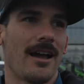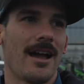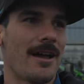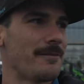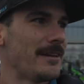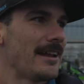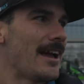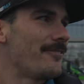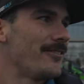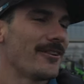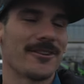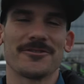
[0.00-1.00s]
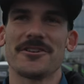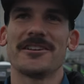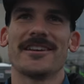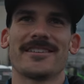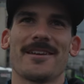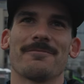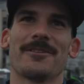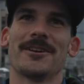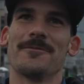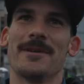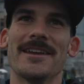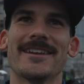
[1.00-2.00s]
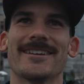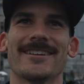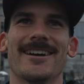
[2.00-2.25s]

I mean, I feel as ready as I'm gonna be.